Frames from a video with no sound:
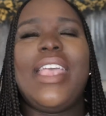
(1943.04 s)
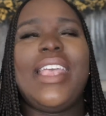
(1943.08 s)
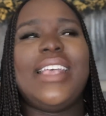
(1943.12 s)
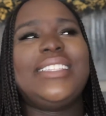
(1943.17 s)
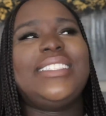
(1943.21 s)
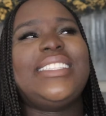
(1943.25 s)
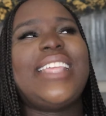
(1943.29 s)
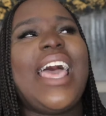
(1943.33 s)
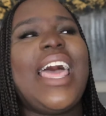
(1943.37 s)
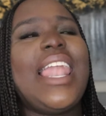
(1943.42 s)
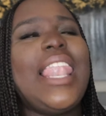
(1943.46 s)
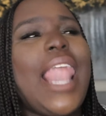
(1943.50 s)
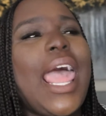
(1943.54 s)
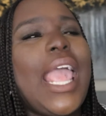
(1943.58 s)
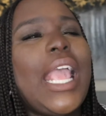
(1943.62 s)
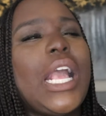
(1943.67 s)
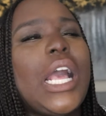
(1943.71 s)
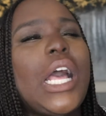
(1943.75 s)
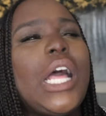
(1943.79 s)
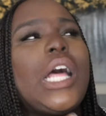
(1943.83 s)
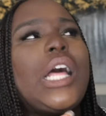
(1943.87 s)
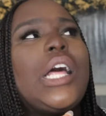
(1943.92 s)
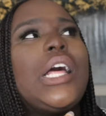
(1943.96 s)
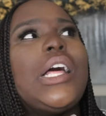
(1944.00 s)
is that
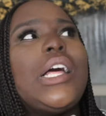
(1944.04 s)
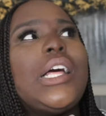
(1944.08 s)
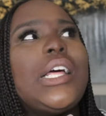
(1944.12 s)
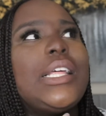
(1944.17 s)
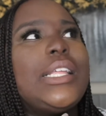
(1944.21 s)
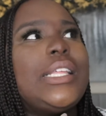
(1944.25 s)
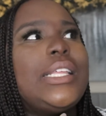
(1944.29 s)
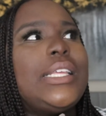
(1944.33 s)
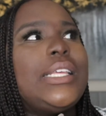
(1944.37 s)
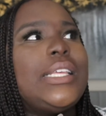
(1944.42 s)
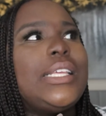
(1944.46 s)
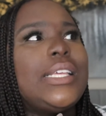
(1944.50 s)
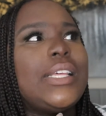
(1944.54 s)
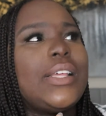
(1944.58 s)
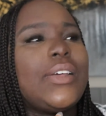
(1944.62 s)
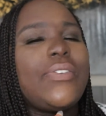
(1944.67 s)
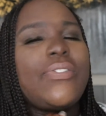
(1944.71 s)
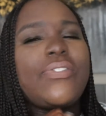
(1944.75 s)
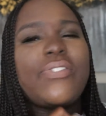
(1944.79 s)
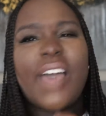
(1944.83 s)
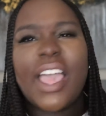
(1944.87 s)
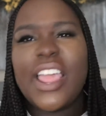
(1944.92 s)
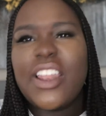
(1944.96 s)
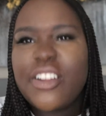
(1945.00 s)
like a
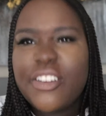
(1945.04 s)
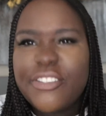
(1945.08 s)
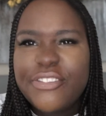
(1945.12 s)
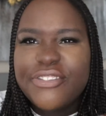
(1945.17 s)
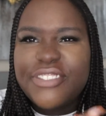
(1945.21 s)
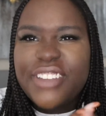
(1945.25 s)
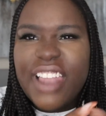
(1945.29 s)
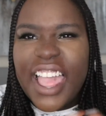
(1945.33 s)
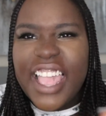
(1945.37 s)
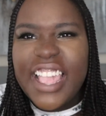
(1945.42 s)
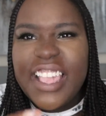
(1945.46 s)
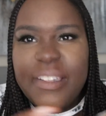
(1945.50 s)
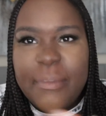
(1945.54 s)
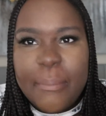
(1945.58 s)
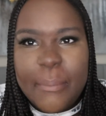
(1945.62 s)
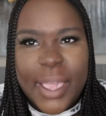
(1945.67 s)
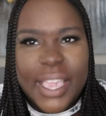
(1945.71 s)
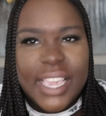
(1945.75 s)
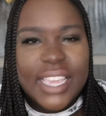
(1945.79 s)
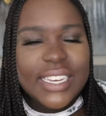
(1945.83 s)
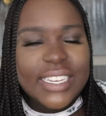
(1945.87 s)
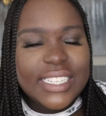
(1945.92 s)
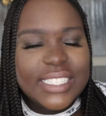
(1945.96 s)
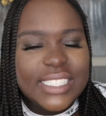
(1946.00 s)
fight or flight
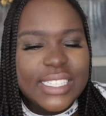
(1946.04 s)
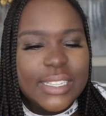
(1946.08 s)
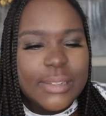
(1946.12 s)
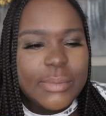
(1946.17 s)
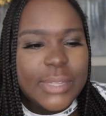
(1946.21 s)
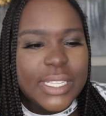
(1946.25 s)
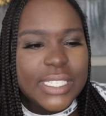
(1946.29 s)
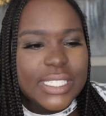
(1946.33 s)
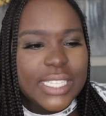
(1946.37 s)
mechanism?